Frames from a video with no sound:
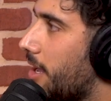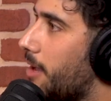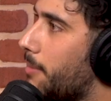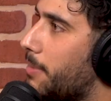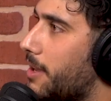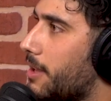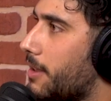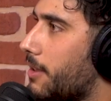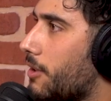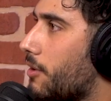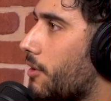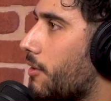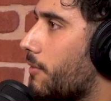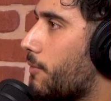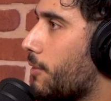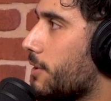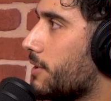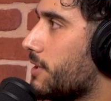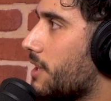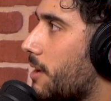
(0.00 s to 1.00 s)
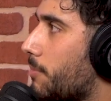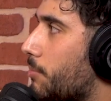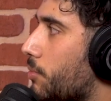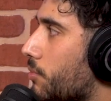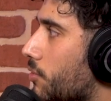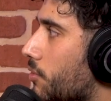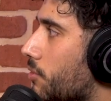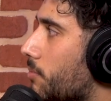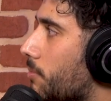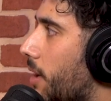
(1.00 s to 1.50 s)
But, for example,
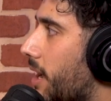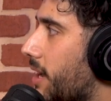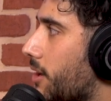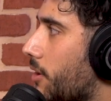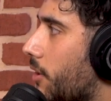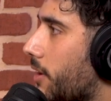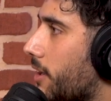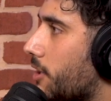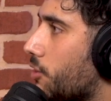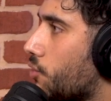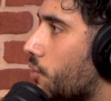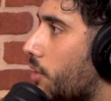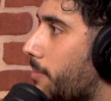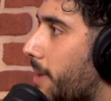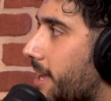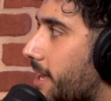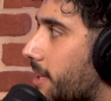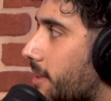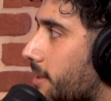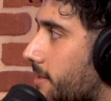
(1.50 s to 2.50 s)
you might not enjoy making